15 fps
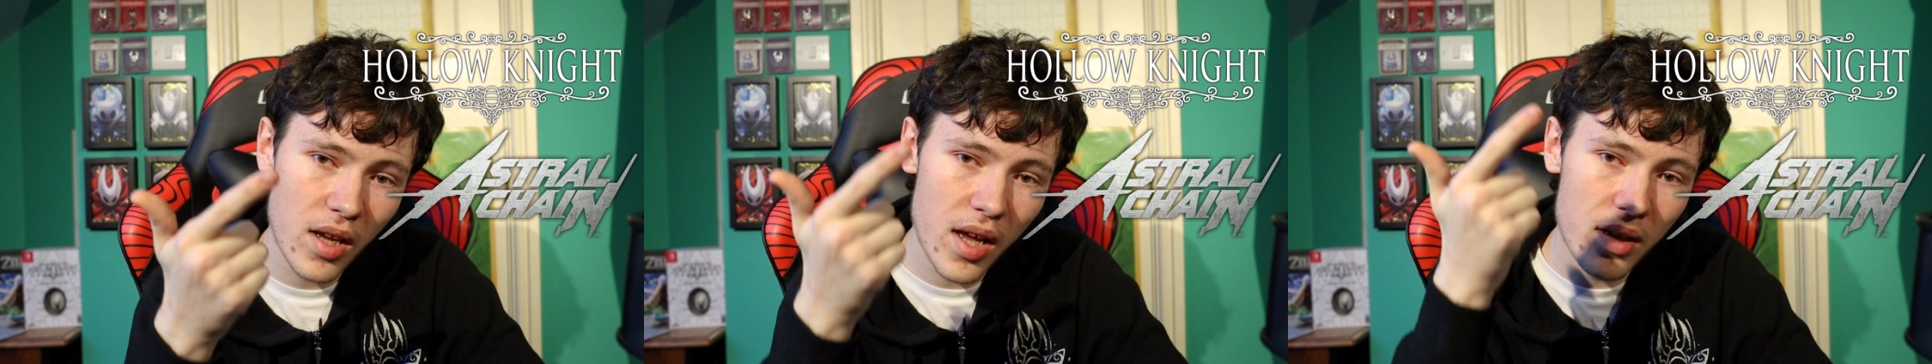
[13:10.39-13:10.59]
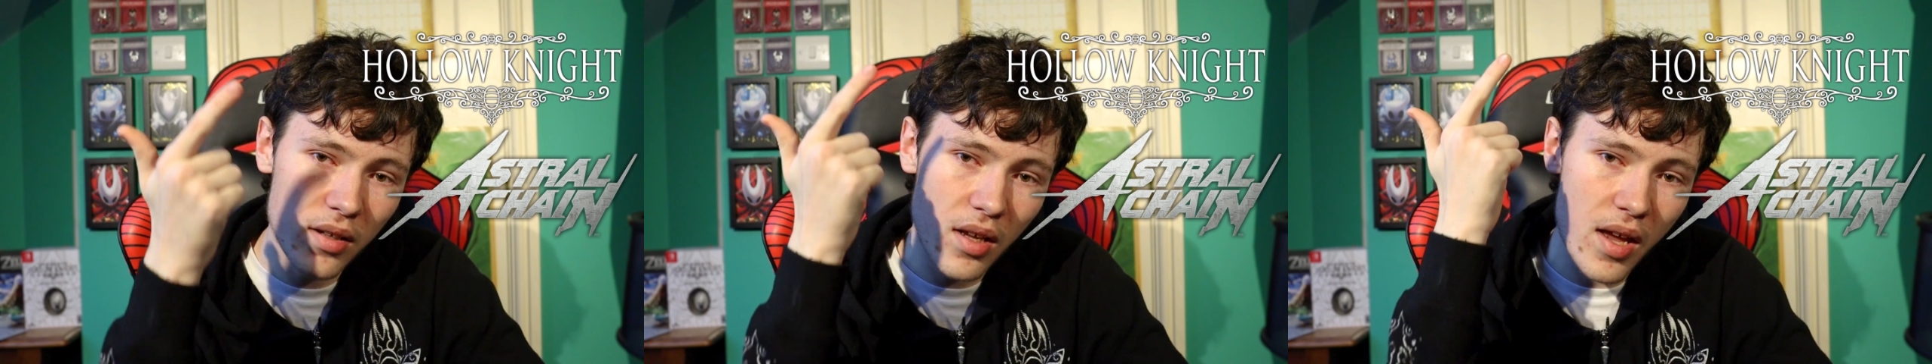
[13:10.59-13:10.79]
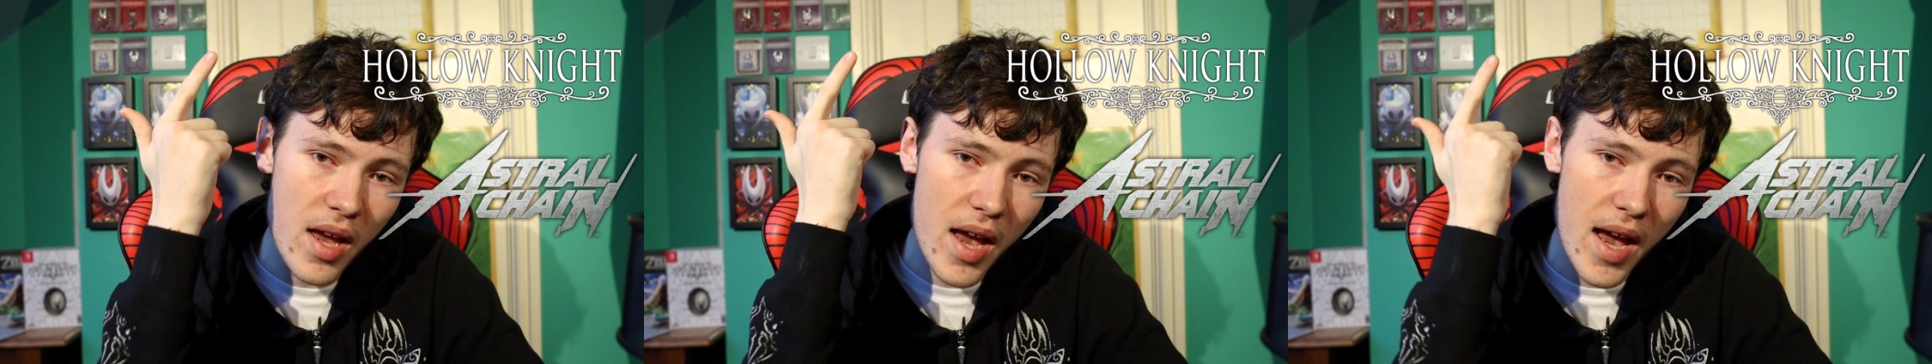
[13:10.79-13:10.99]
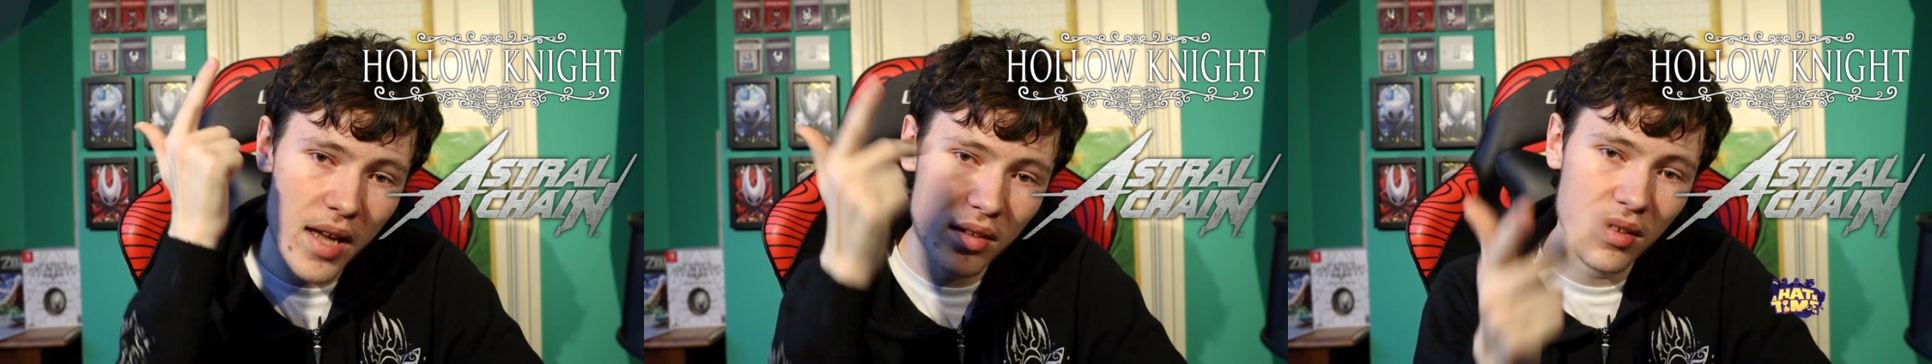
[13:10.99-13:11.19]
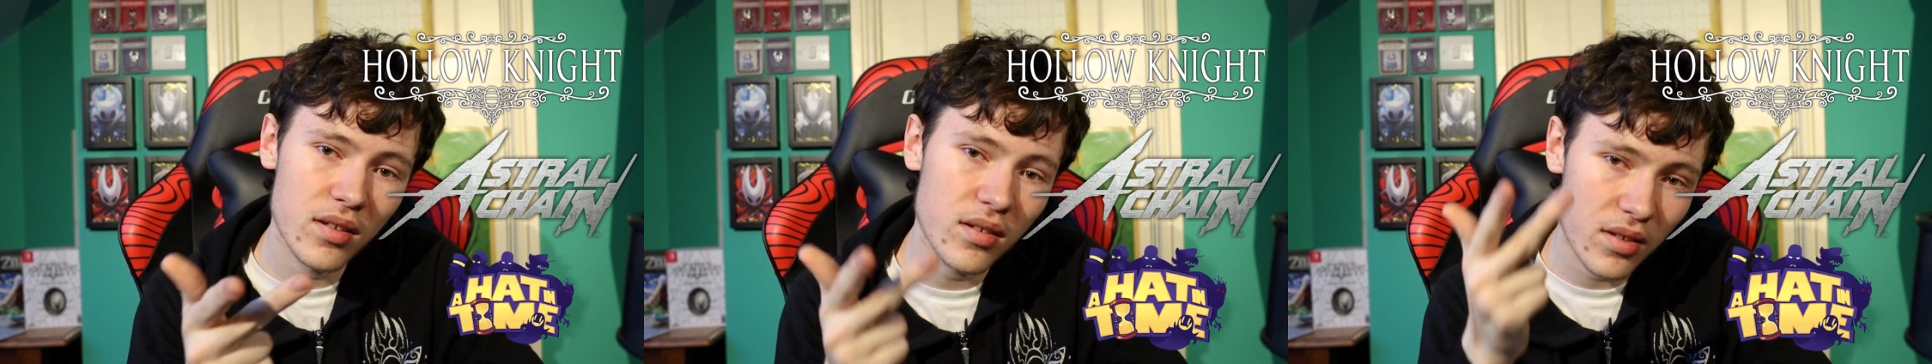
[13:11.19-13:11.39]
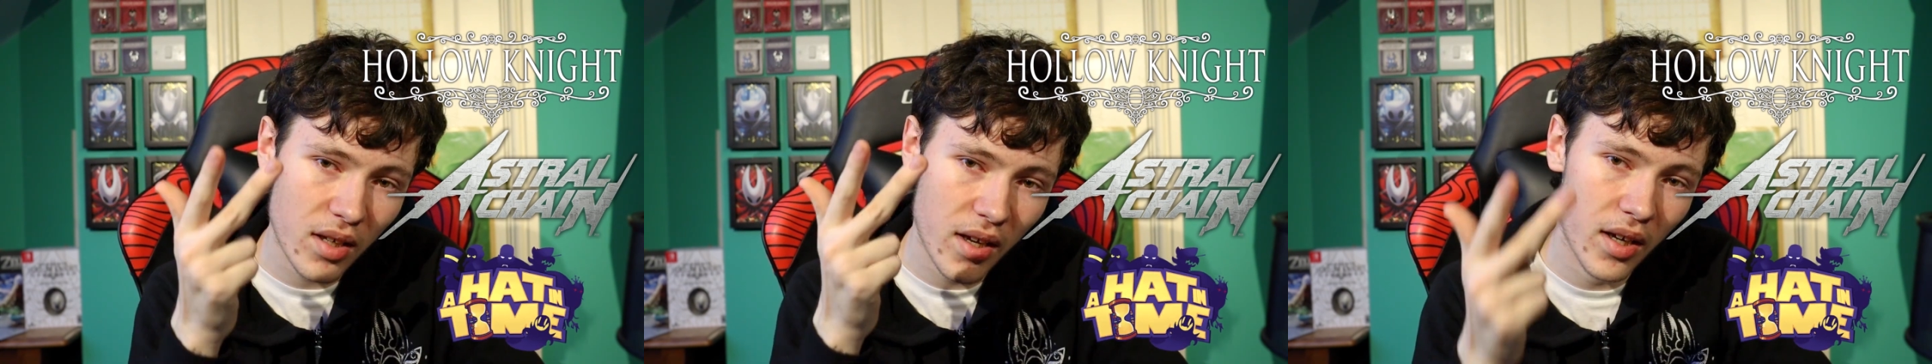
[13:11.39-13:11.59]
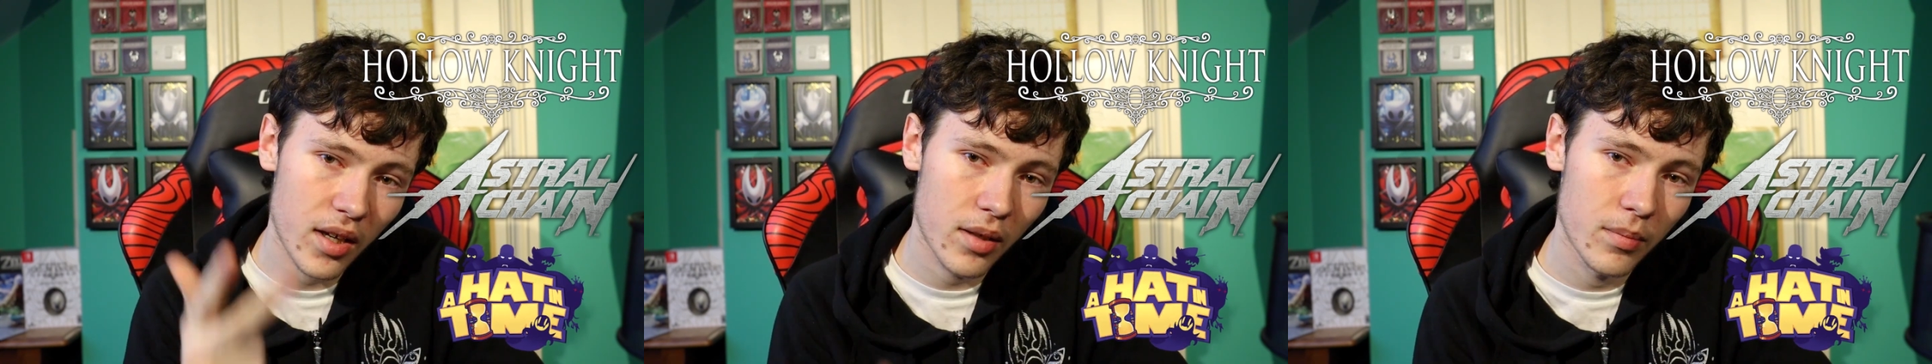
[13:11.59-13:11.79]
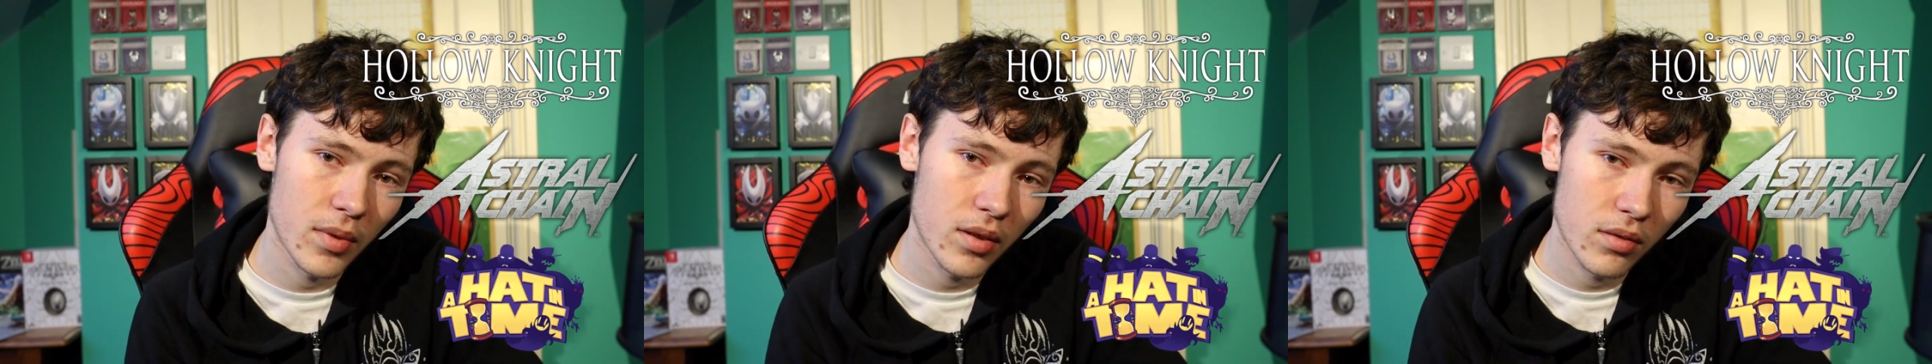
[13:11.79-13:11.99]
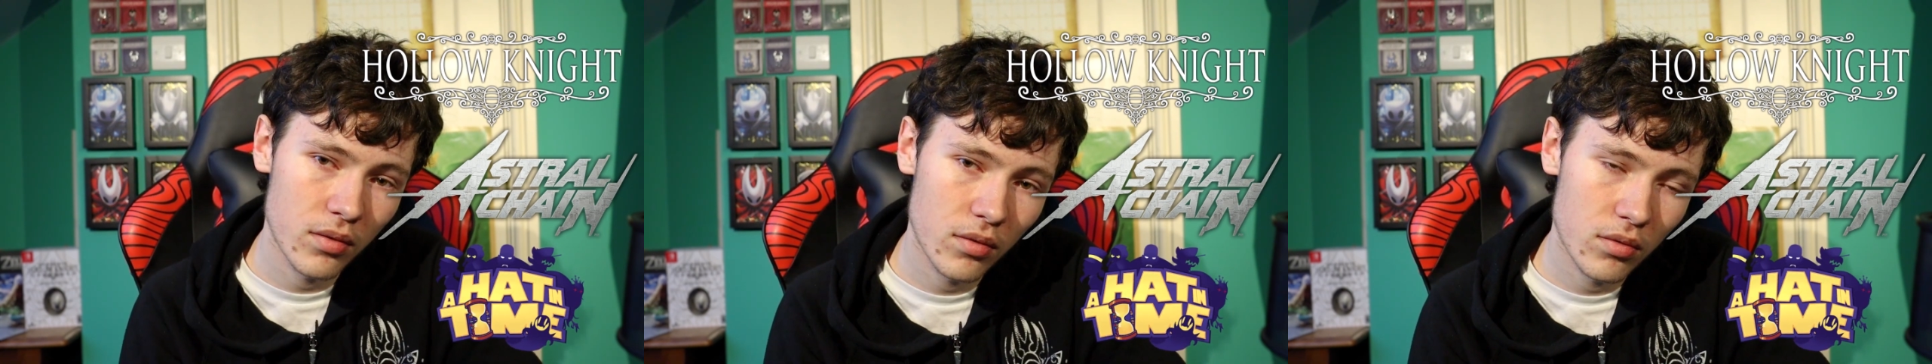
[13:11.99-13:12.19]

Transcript: and a Heightened Time.